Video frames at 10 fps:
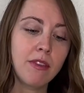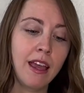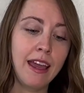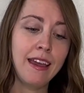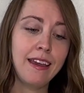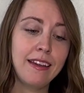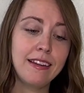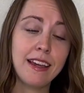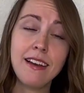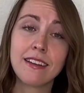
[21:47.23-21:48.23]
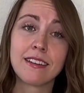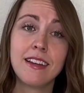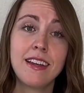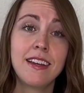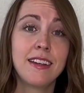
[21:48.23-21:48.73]
And yeah,
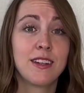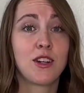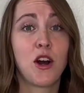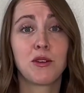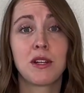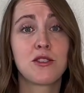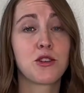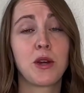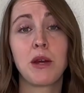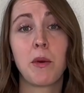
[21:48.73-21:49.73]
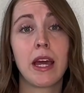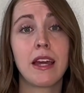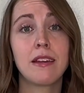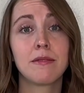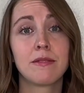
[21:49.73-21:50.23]
coloring is a great
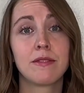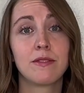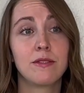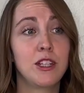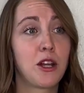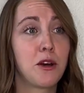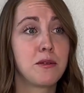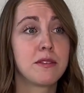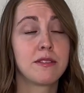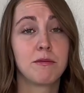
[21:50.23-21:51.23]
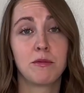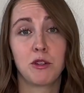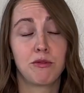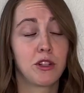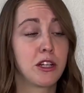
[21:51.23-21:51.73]
way, you know, you
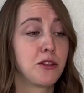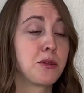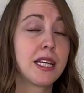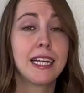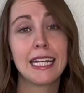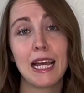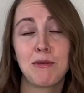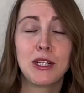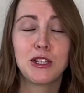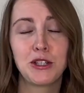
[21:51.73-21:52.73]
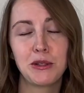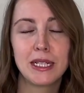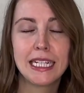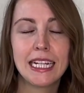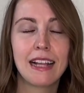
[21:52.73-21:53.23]
feel like a little kid again when you're doing
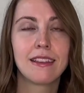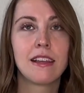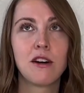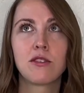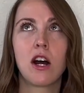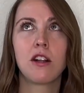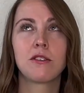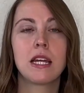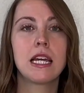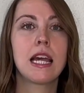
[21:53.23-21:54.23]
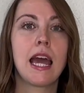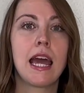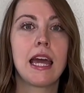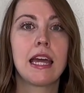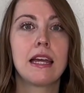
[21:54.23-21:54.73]
it. I love coloring
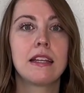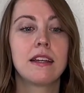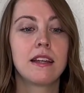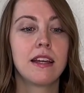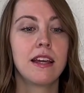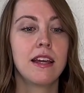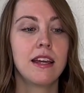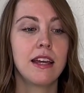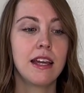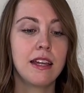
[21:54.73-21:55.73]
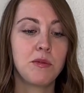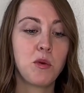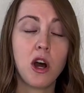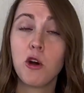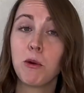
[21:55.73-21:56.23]
and it will
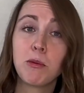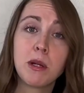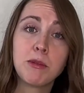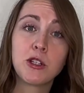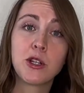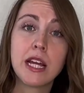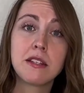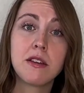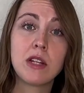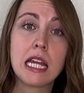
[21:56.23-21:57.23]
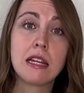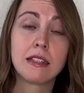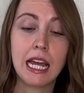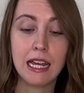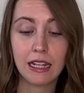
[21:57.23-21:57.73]
help open up your creativity.
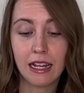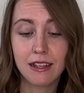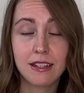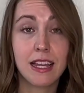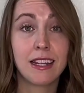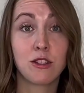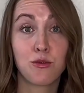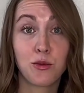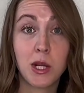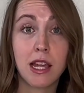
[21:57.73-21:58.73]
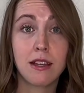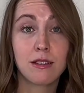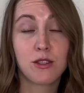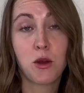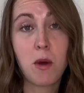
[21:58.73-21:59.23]
And like I said, it's free,
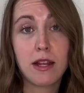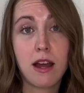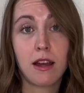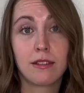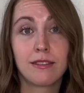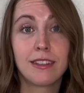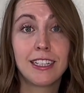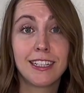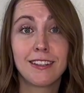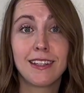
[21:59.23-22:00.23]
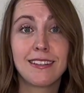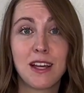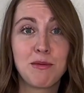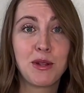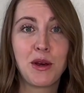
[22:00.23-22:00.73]
so why not? Click the link down
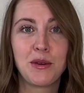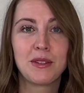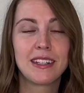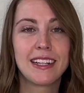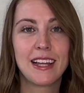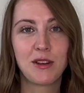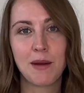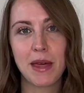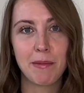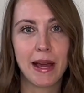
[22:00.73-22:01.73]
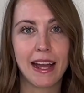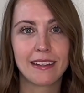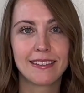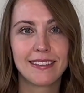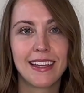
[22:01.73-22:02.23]
below and grab that pack.
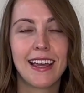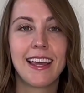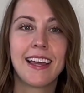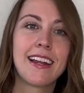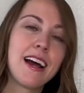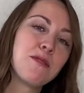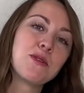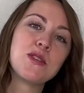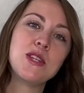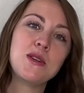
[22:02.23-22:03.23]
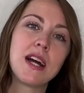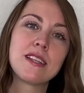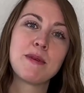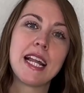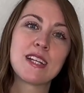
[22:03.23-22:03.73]
And will see you guys in
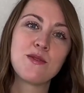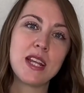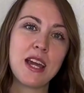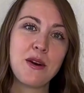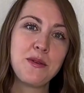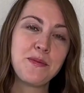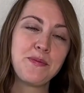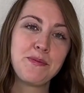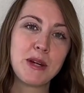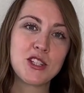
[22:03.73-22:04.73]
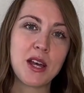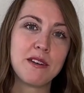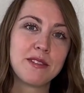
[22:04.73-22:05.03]
my next video. Much love.